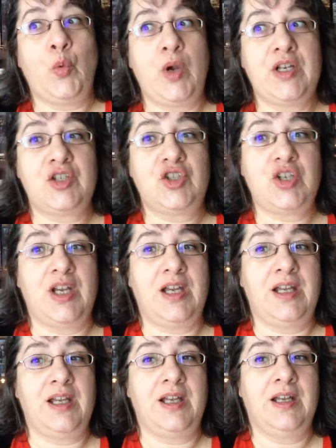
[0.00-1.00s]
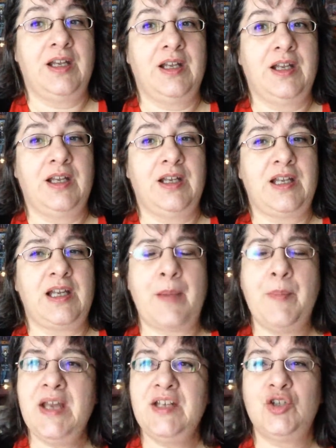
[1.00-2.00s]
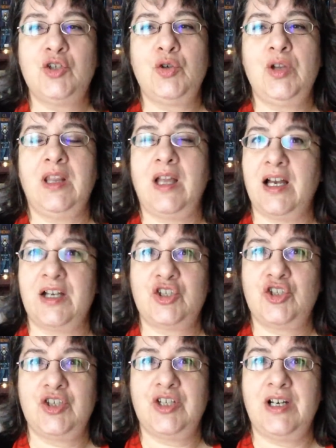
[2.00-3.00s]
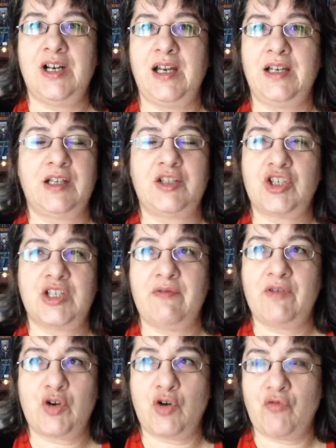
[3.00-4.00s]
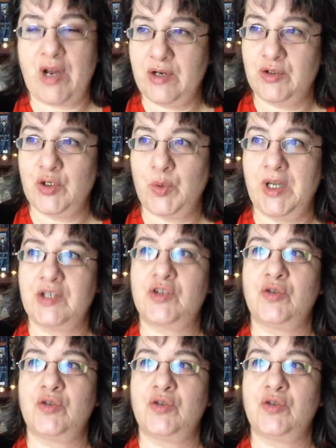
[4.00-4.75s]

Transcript: which I meant to do it last year and I just never got round to it.